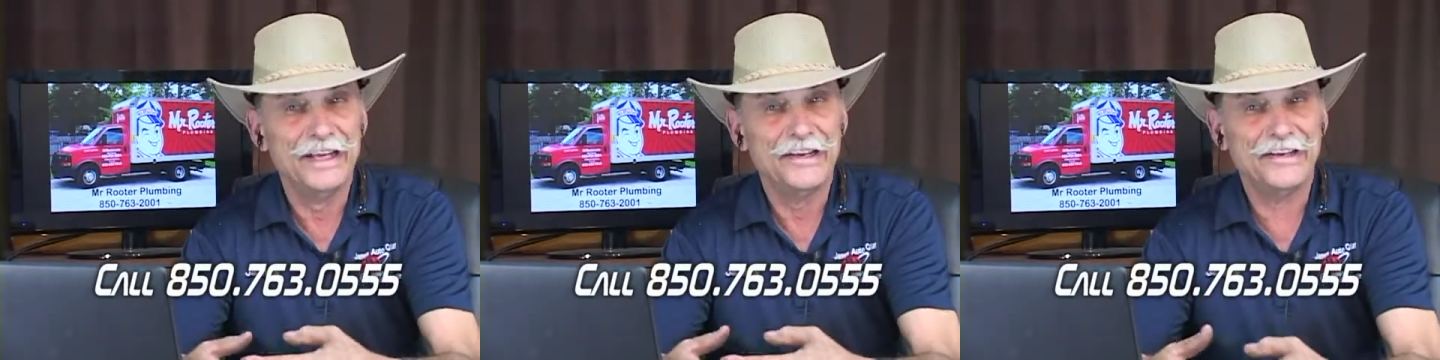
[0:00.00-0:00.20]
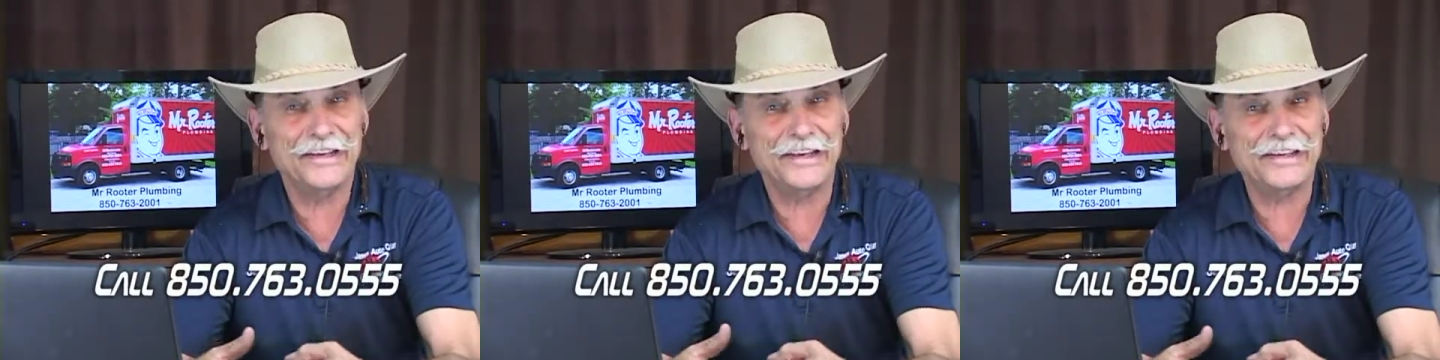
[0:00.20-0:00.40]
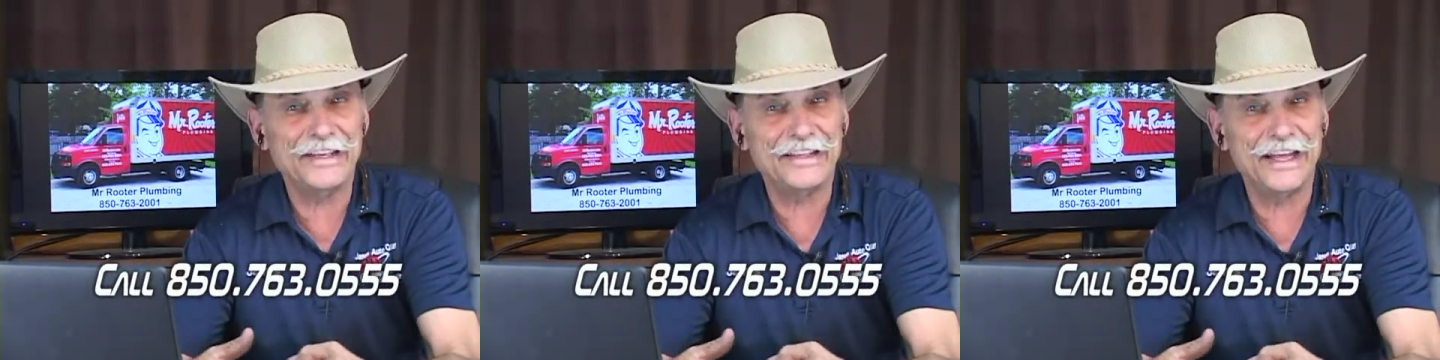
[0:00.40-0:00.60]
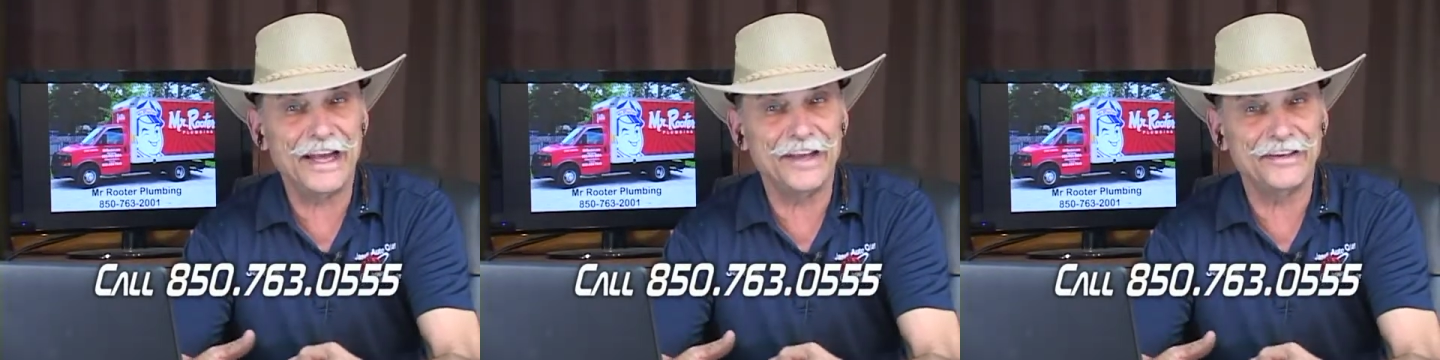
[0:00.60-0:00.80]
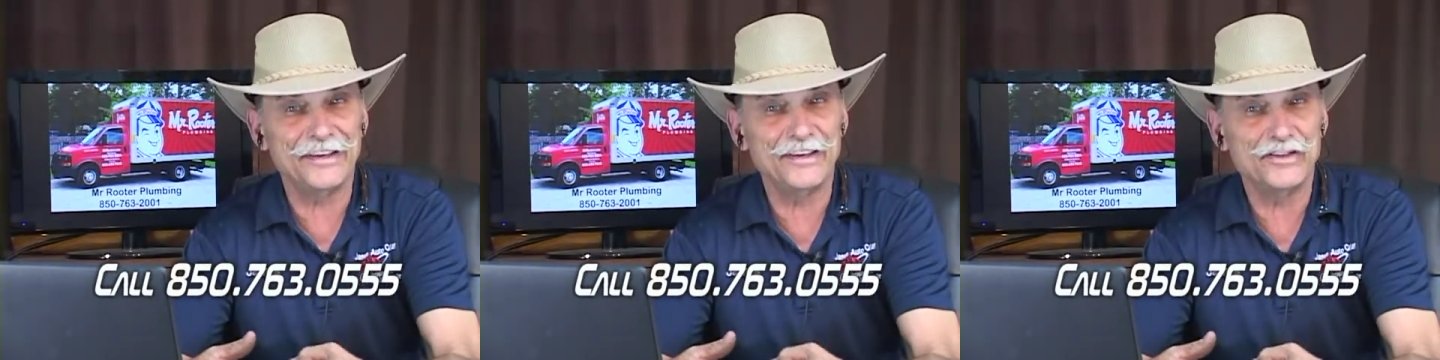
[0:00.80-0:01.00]

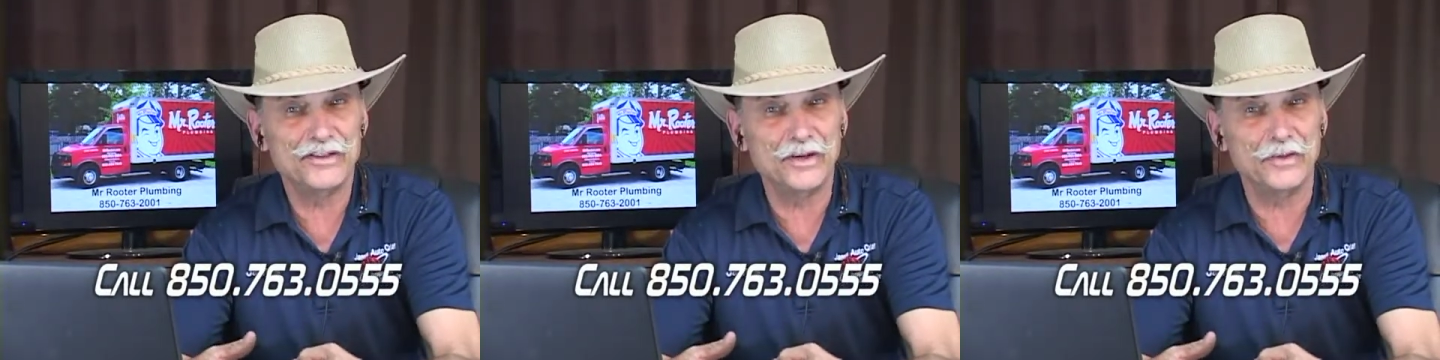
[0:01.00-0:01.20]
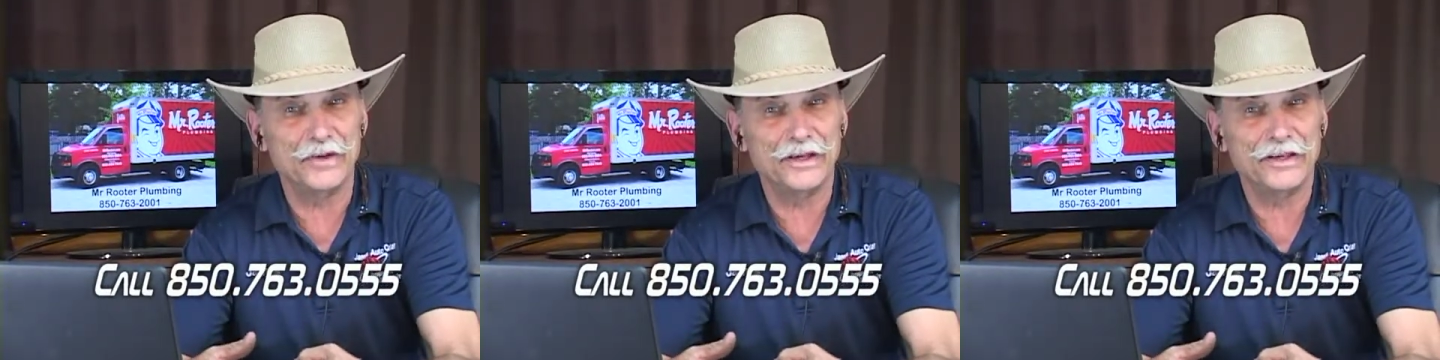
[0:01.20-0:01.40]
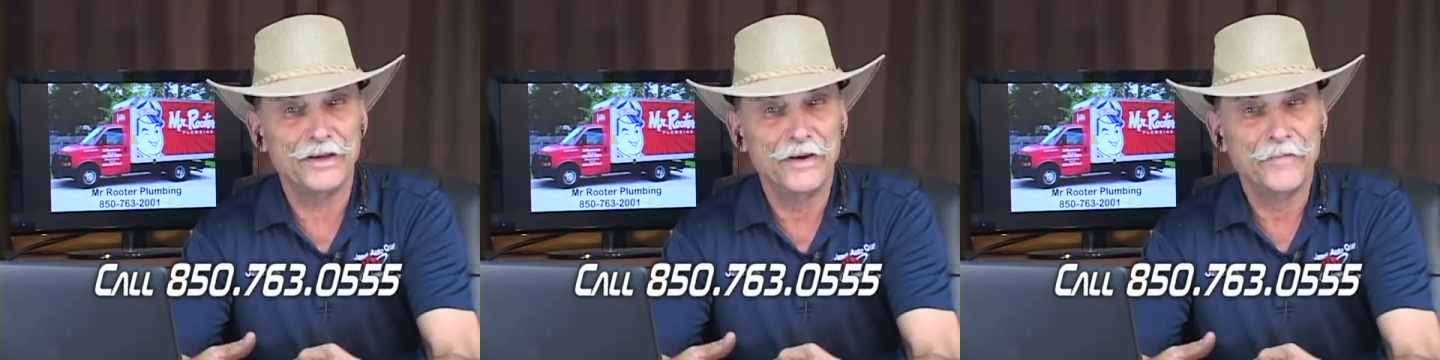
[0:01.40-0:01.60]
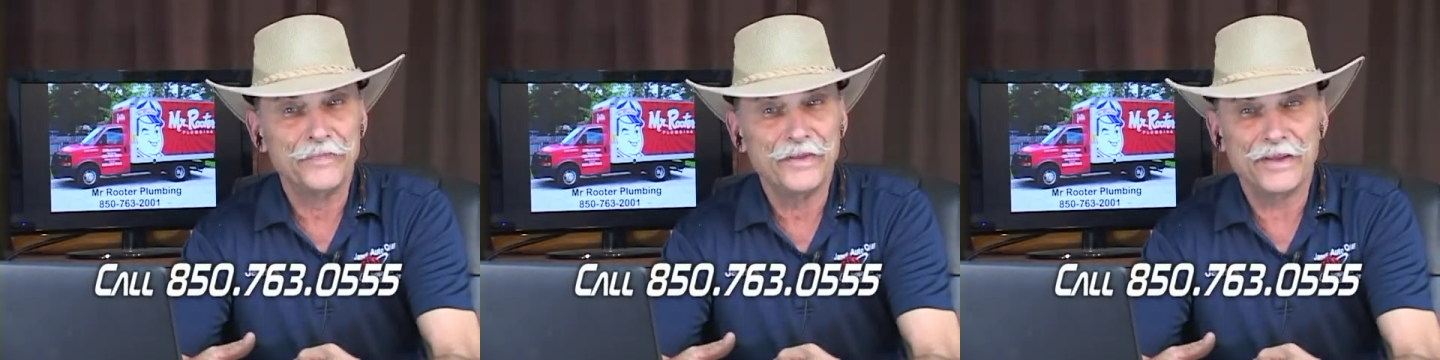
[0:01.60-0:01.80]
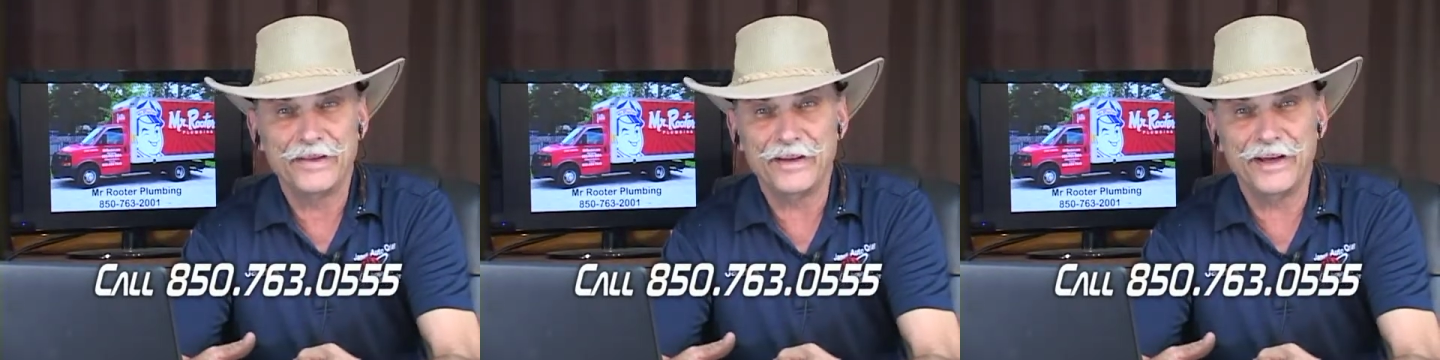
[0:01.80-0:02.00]
60,000, do it,
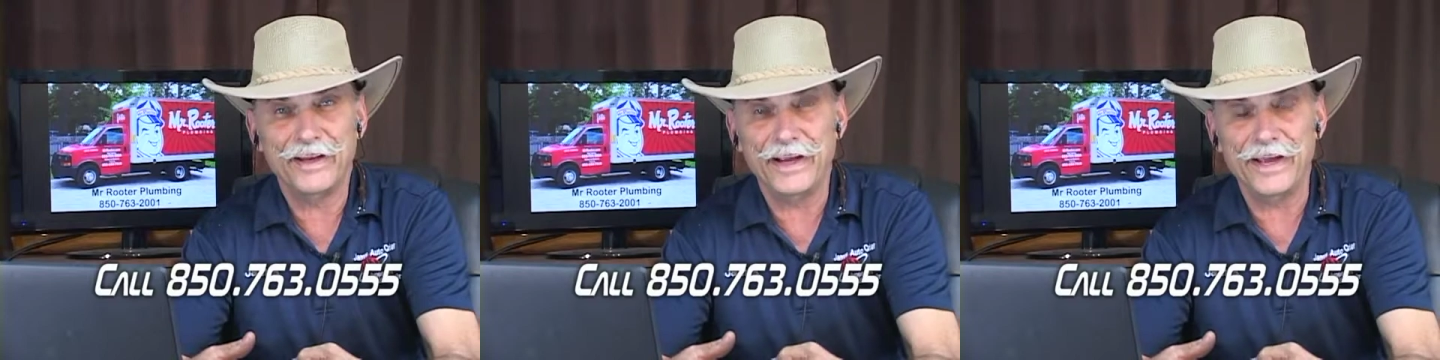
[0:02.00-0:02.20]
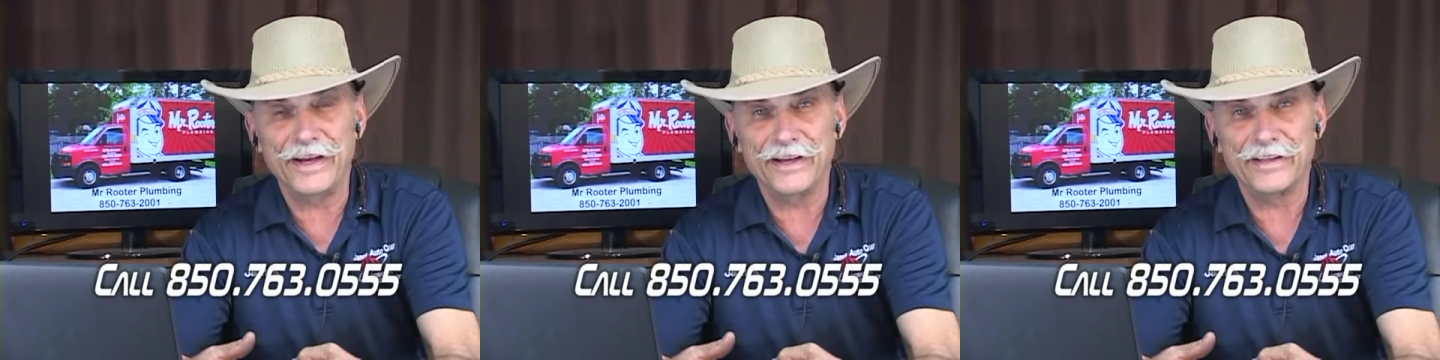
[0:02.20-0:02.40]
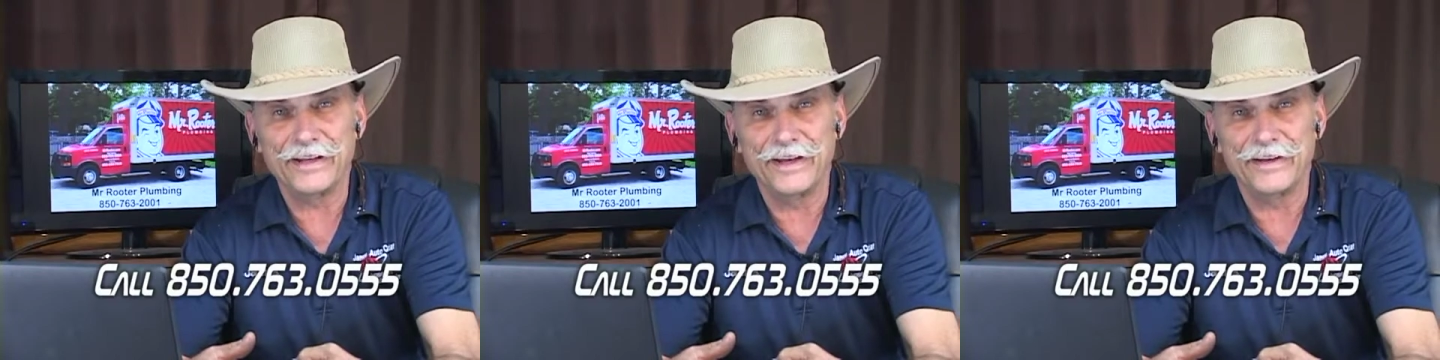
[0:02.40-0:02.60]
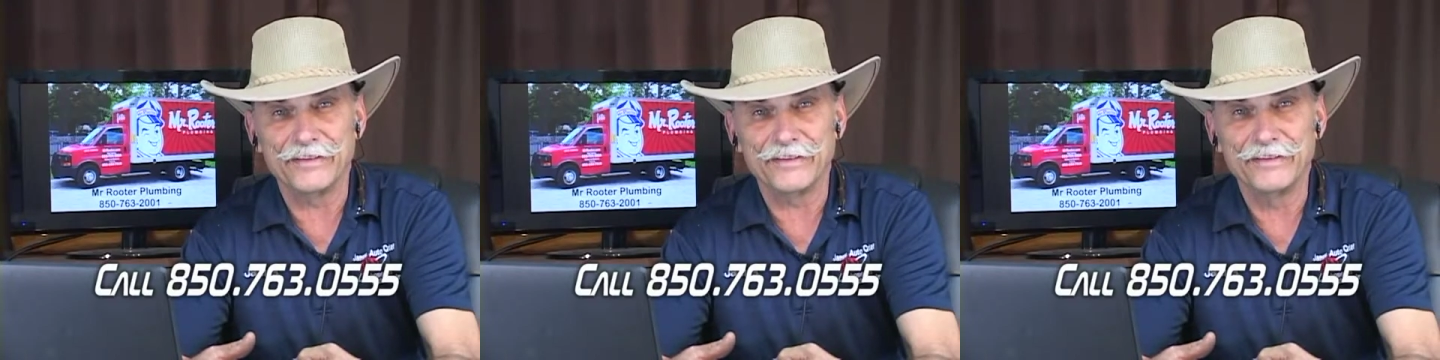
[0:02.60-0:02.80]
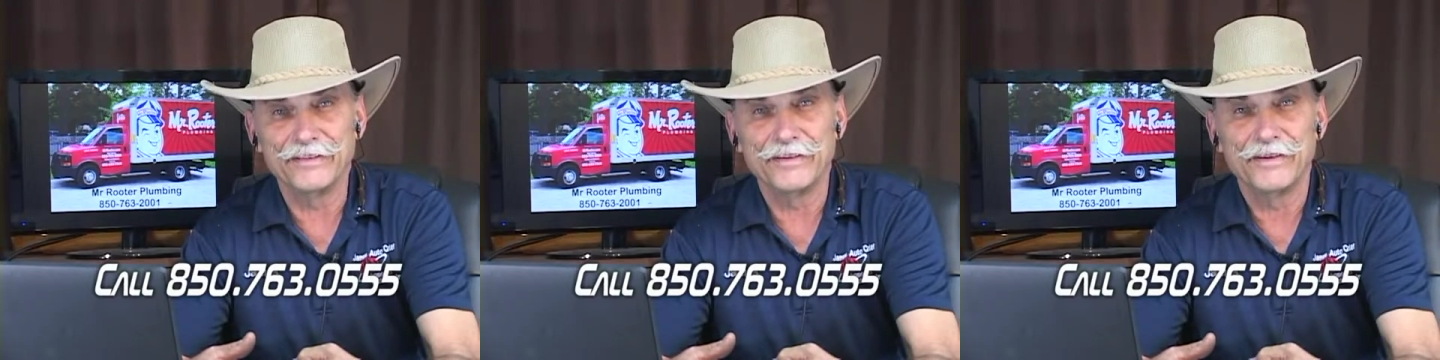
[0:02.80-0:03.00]
not
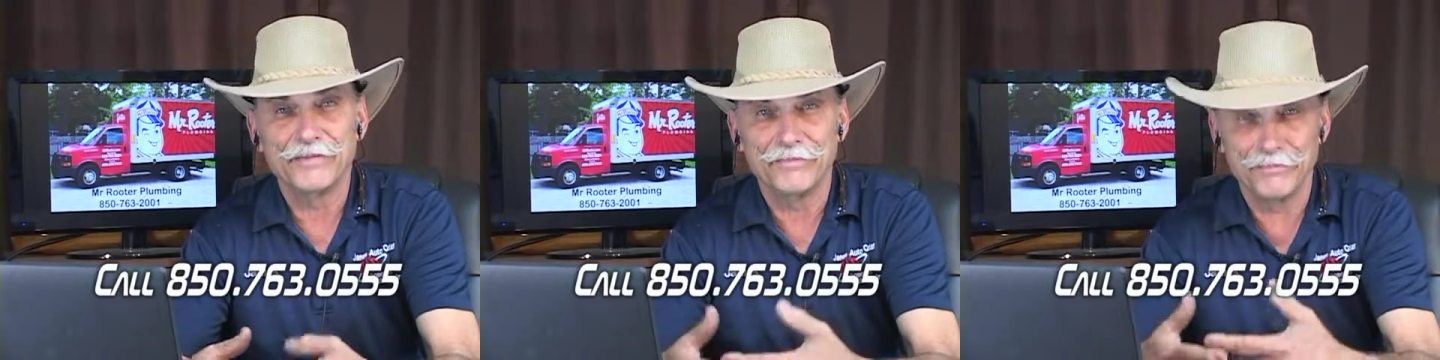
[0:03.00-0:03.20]
80,000.